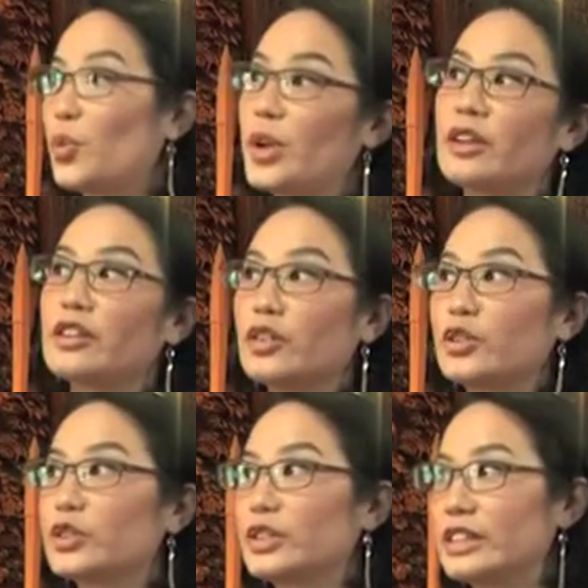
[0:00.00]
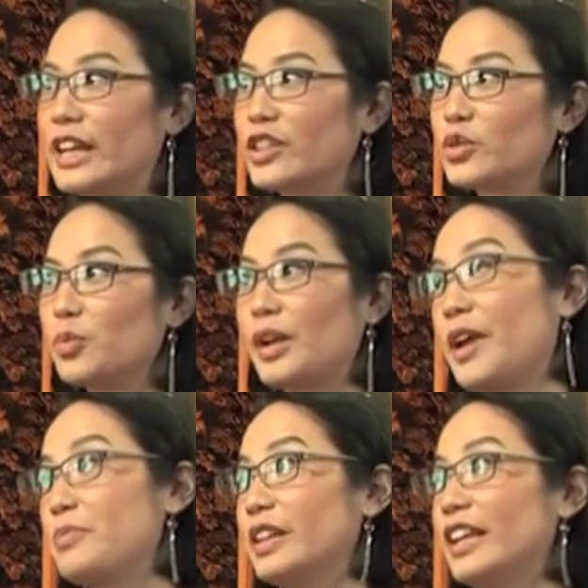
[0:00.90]
So we're gonna go to the next room,
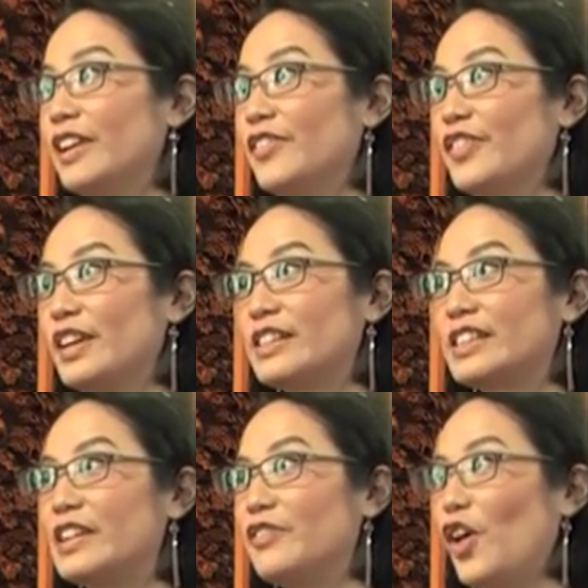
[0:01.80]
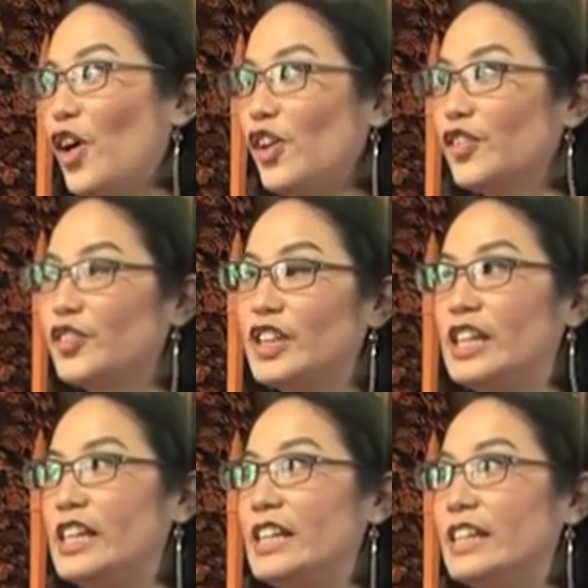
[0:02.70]
and I believe is involved
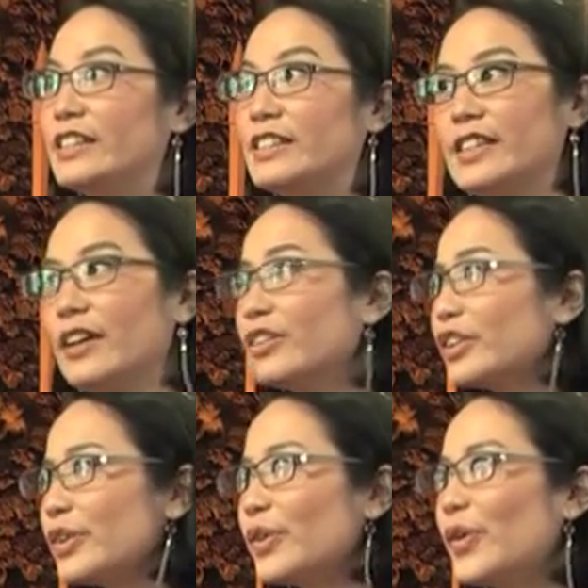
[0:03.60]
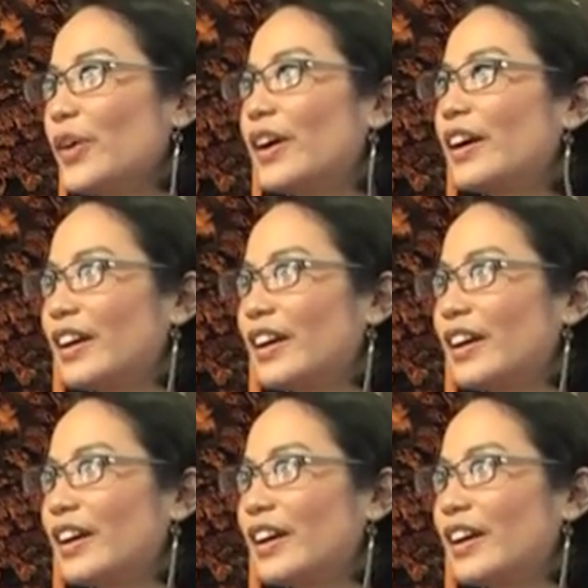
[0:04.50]
the silk or